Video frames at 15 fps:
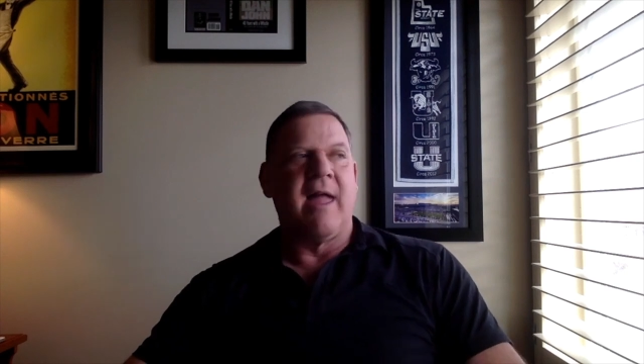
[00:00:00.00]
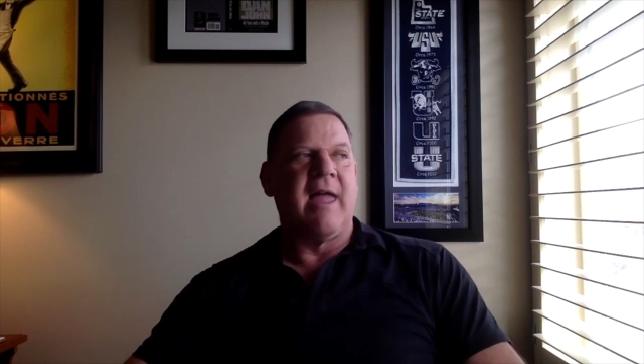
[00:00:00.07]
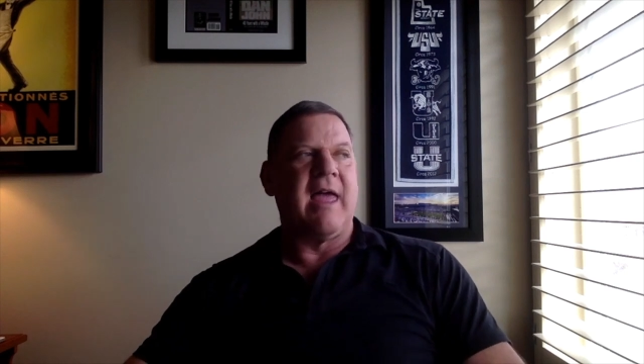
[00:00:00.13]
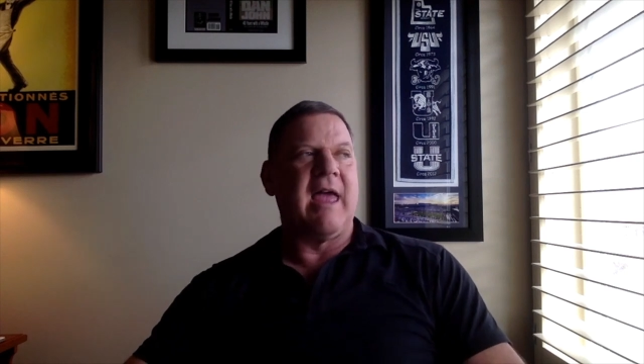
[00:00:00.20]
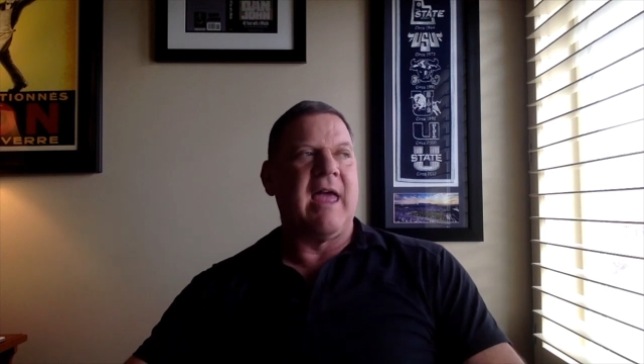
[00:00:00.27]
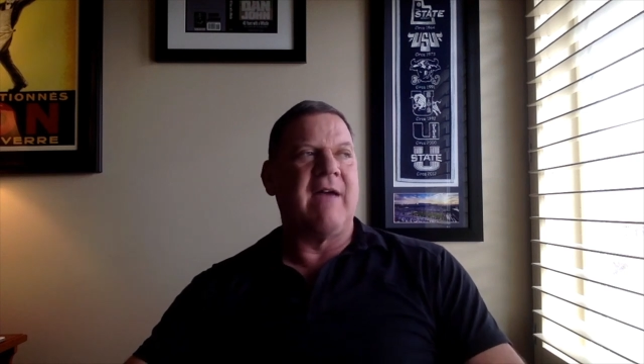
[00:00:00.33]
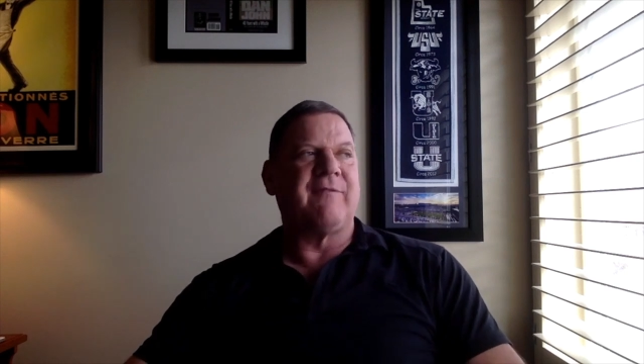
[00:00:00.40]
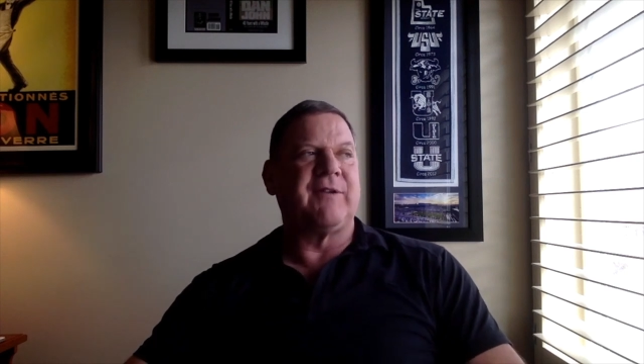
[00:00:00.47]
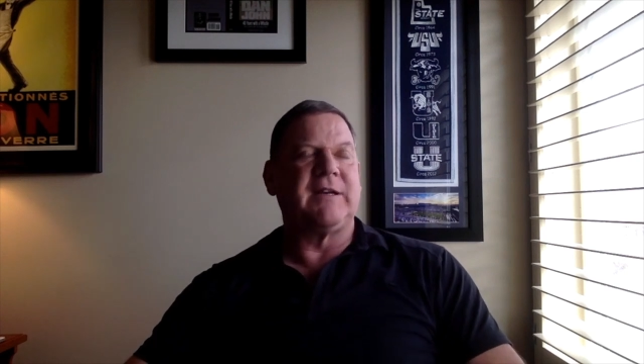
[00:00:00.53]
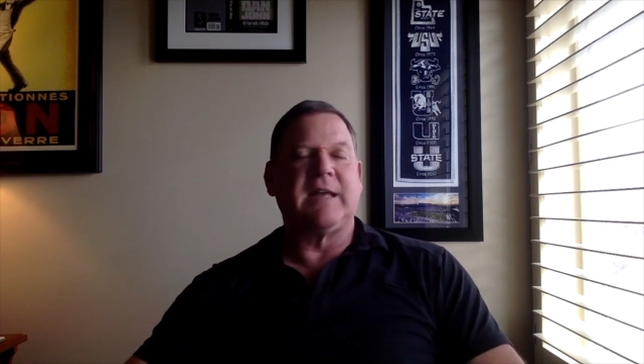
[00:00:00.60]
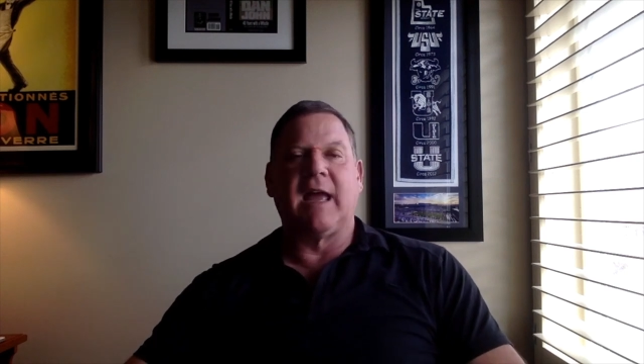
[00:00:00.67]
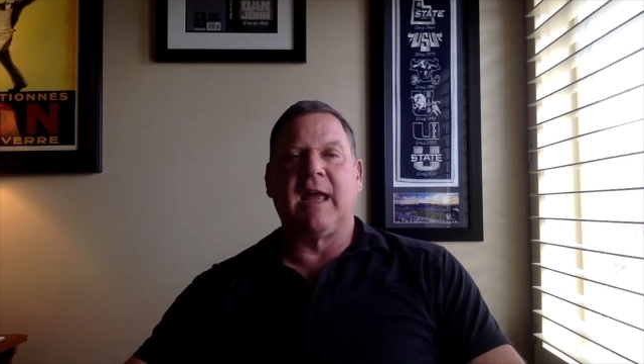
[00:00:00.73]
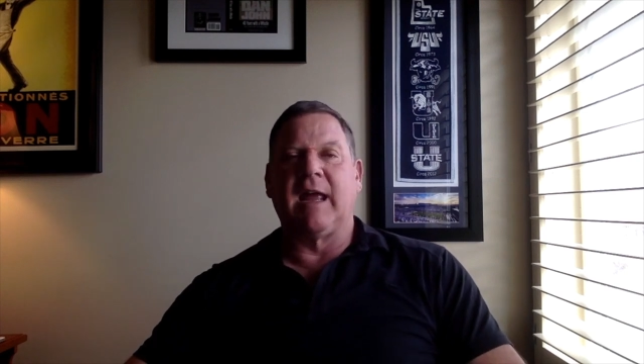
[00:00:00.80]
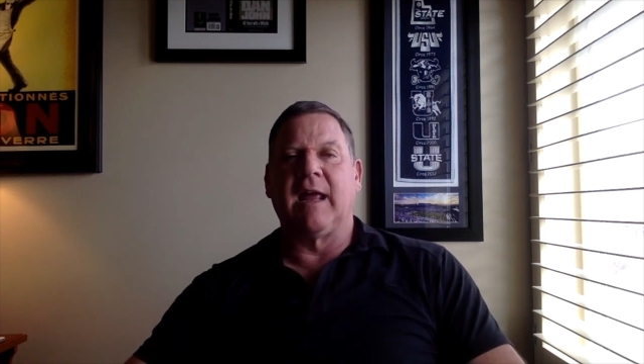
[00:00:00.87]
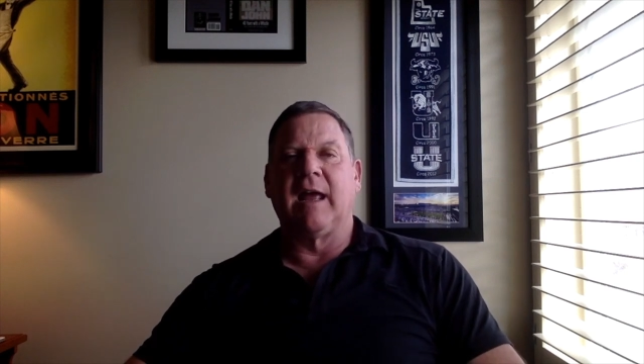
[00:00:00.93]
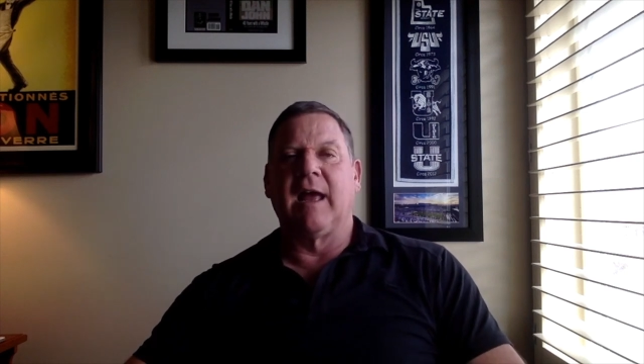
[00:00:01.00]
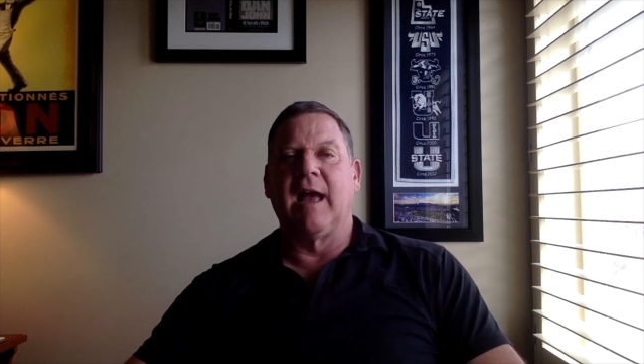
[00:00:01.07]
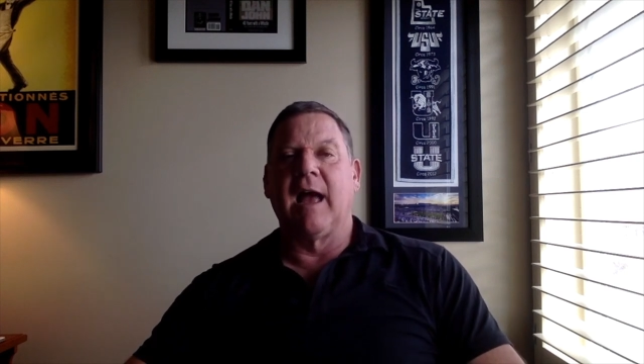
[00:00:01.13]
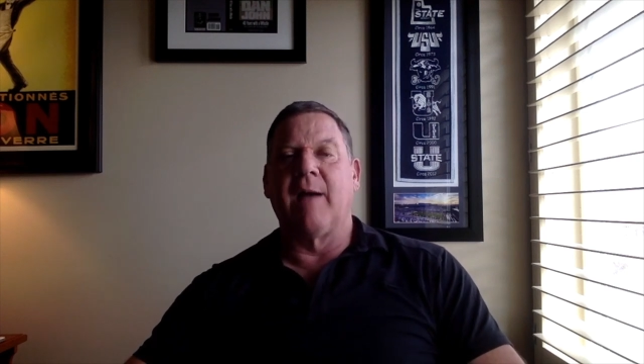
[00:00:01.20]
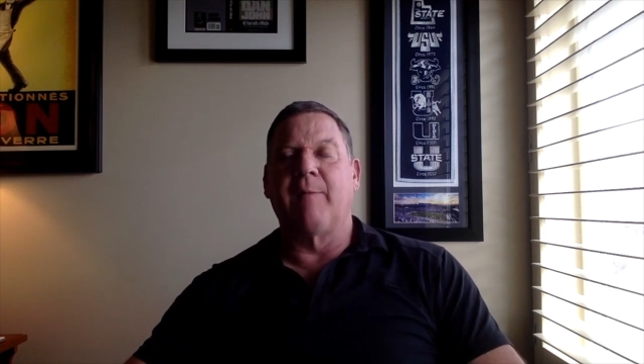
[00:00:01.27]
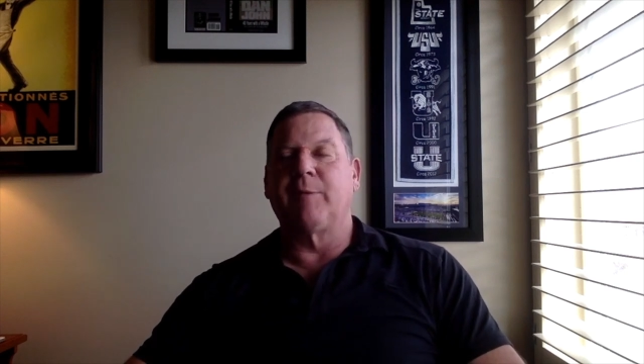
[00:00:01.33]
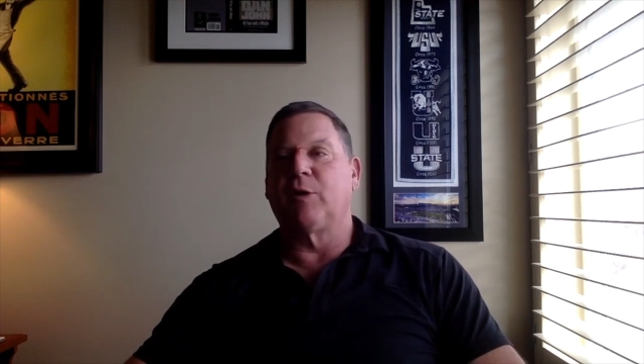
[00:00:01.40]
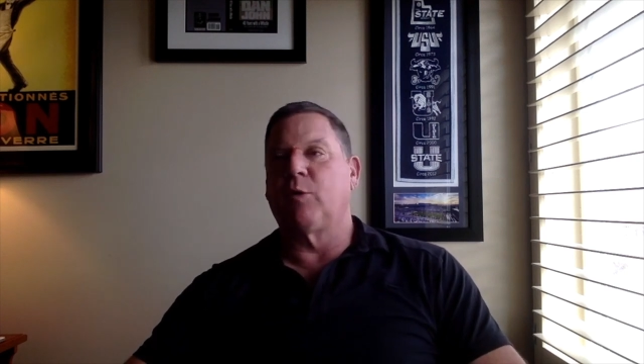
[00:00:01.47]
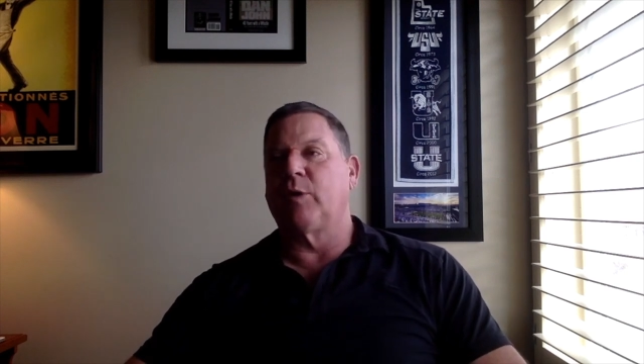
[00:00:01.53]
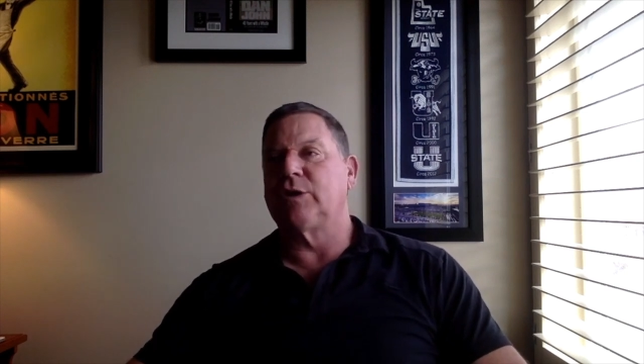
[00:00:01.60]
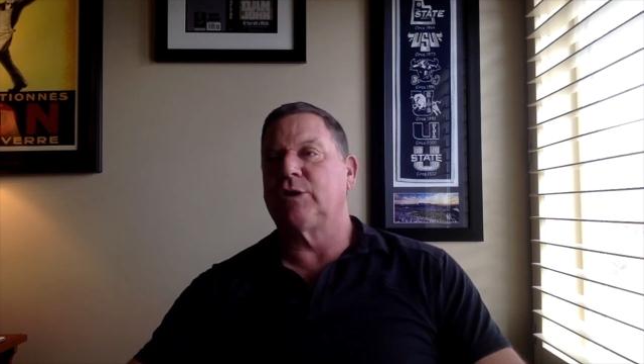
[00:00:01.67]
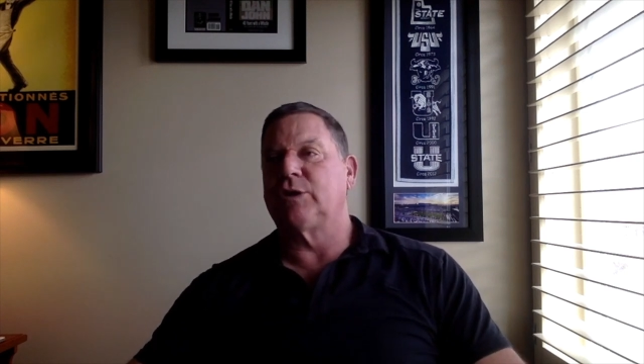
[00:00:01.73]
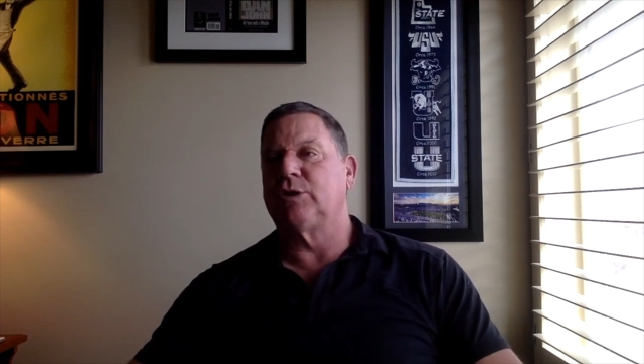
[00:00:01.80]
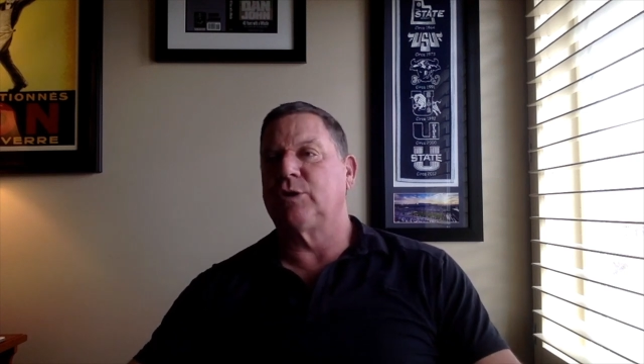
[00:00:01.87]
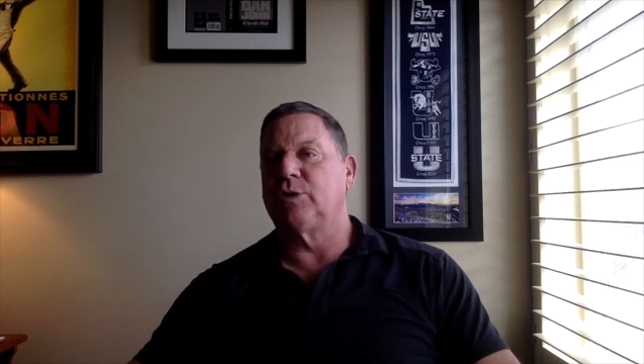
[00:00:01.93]
Every day I'm going
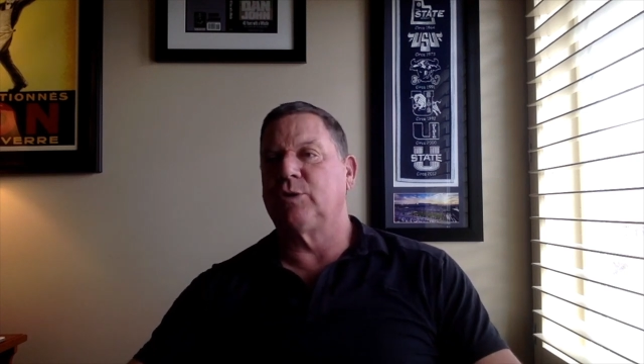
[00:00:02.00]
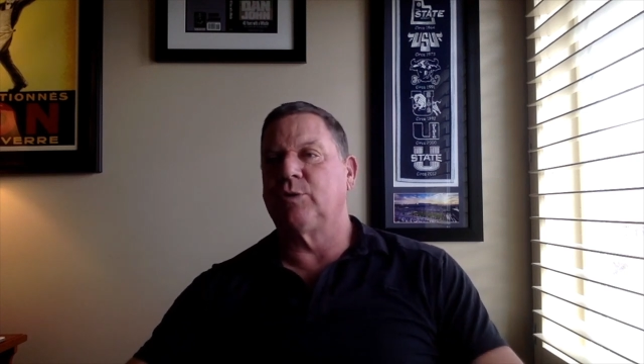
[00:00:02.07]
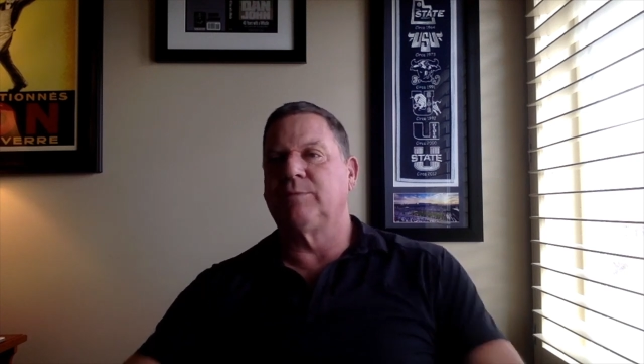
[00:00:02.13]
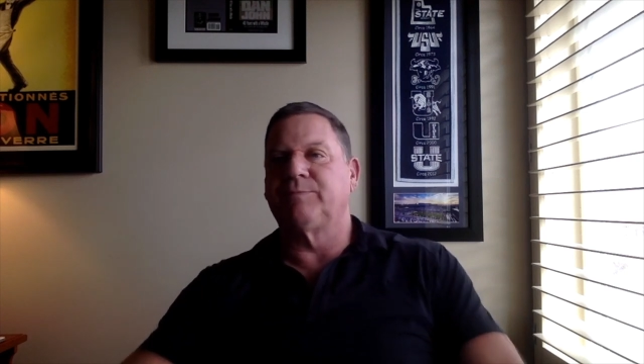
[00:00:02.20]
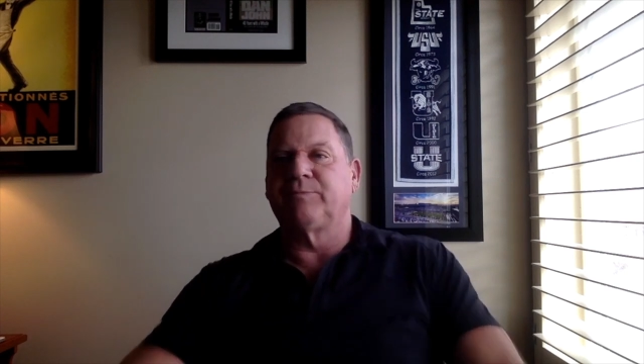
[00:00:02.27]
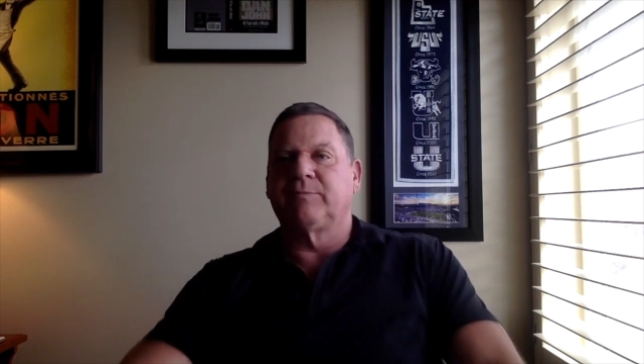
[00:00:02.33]
to